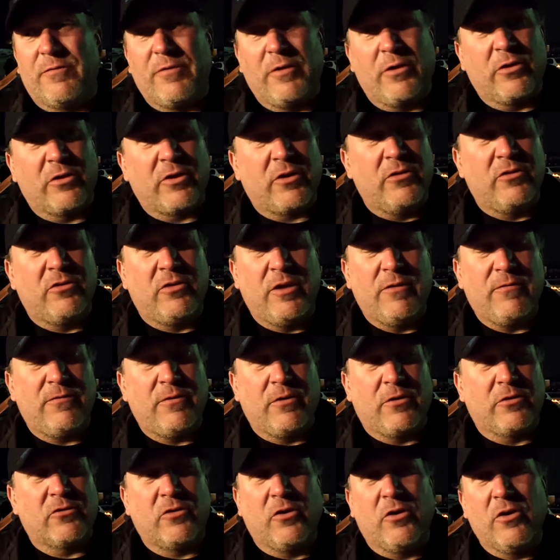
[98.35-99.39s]
If it'll if
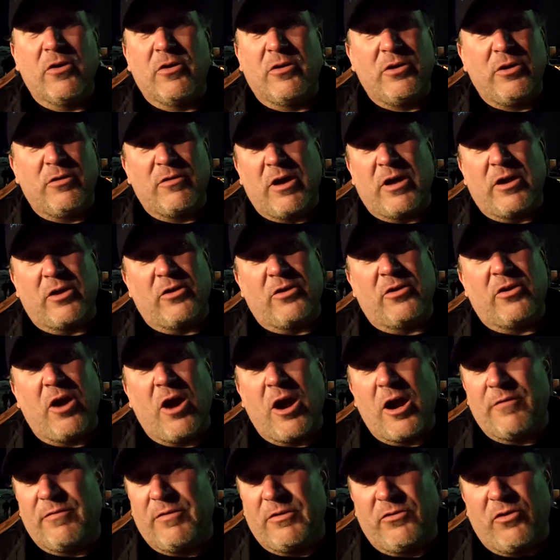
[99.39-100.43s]
it'll turn, you got a good
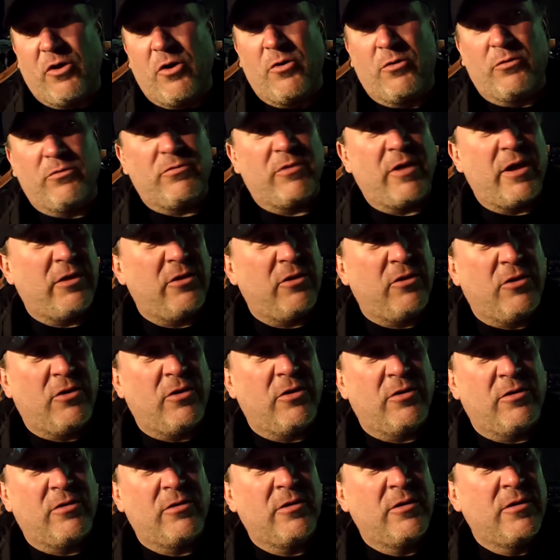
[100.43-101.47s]
car. If you don't, then
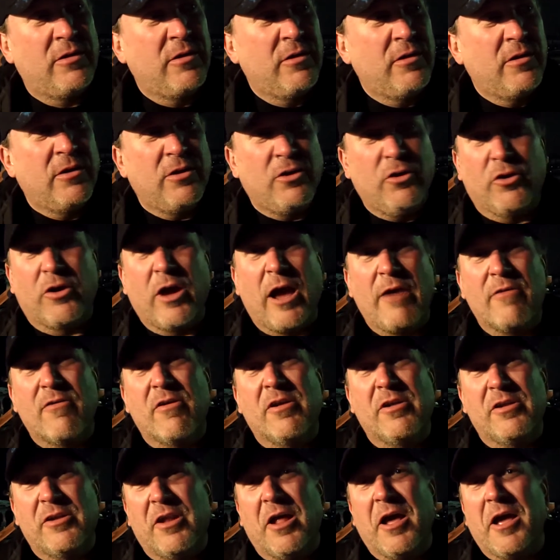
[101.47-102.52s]
you're your guy
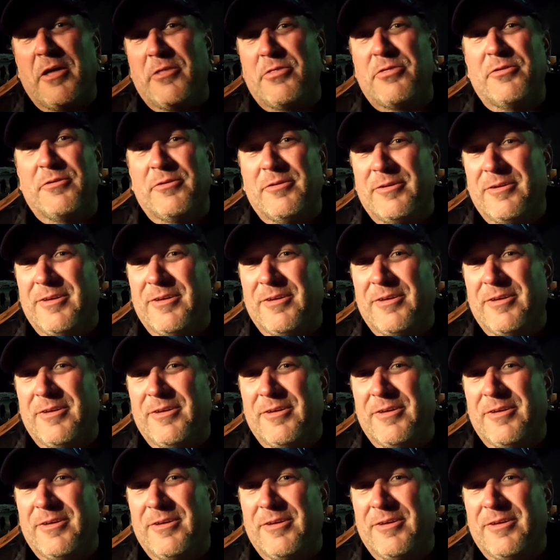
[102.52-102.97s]
running ninth.